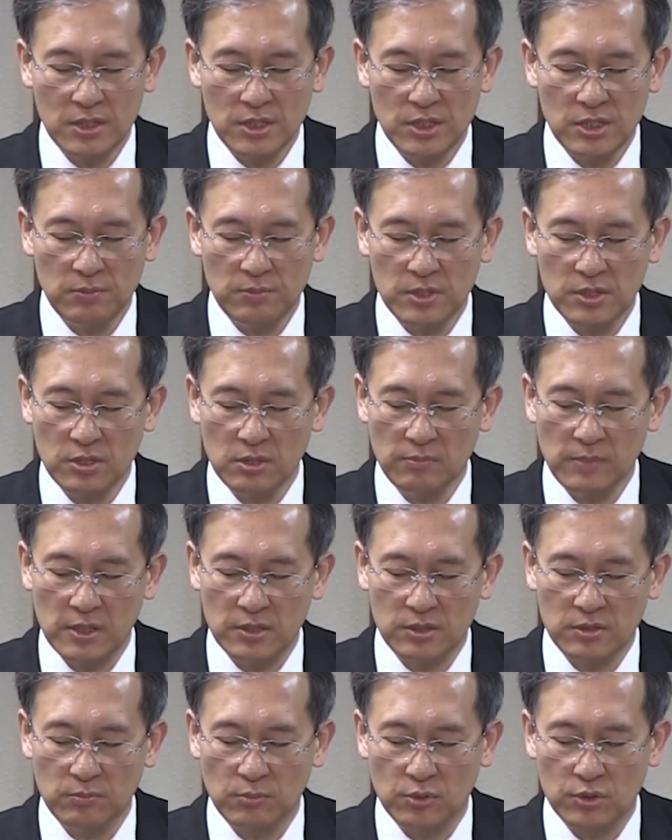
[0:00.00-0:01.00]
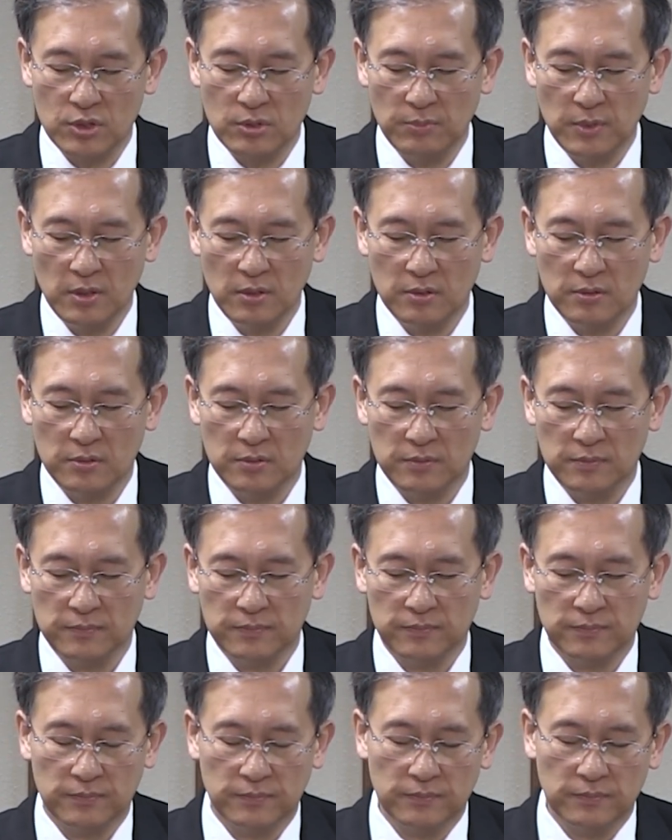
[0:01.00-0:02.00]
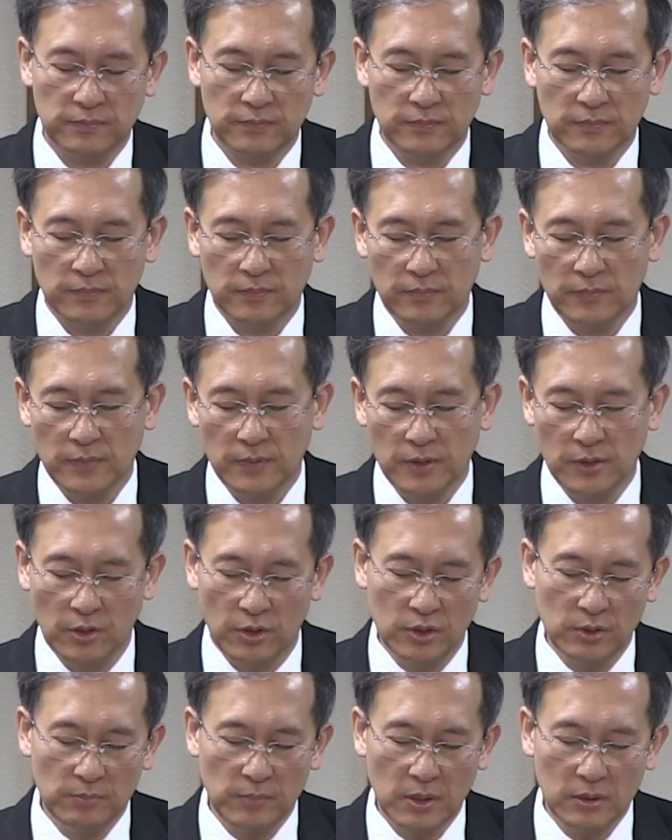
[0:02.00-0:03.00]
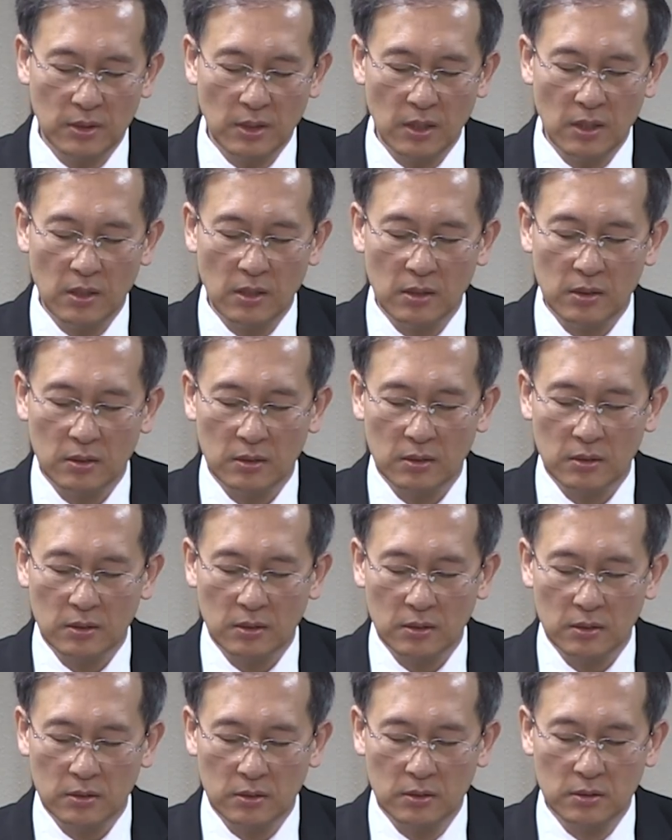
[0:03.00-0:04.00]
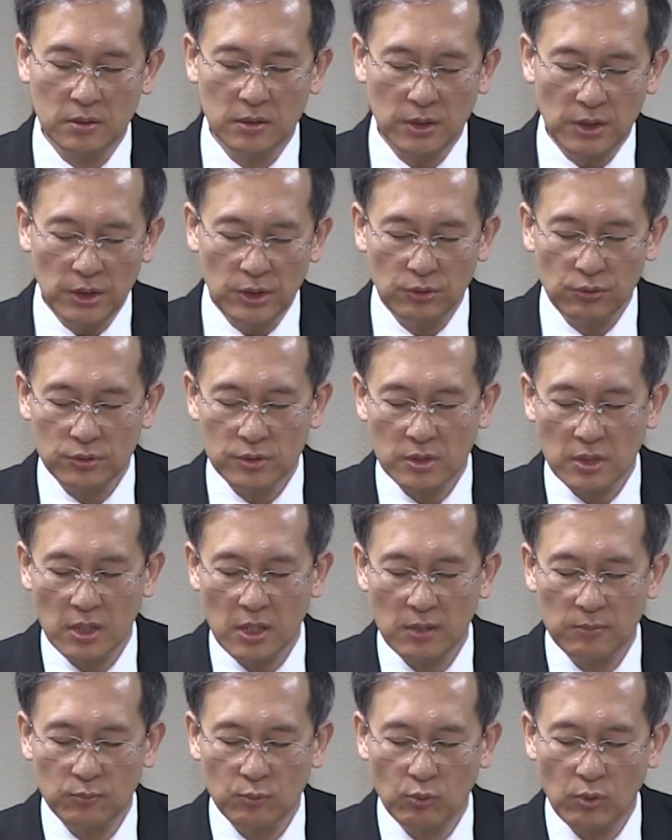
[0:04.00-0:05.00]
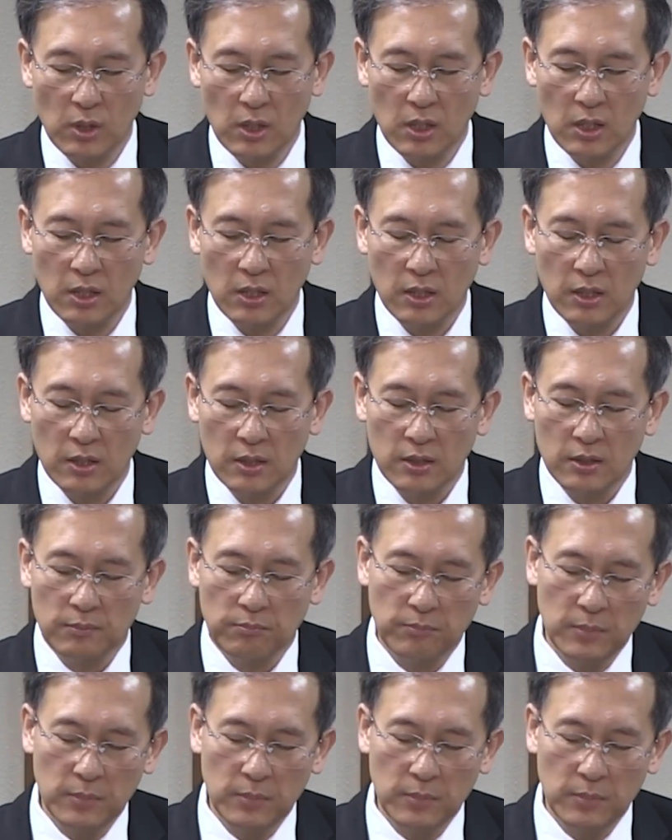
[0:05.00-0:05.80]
And we see this in Exodus 3:22. It says, "But every woman shall ask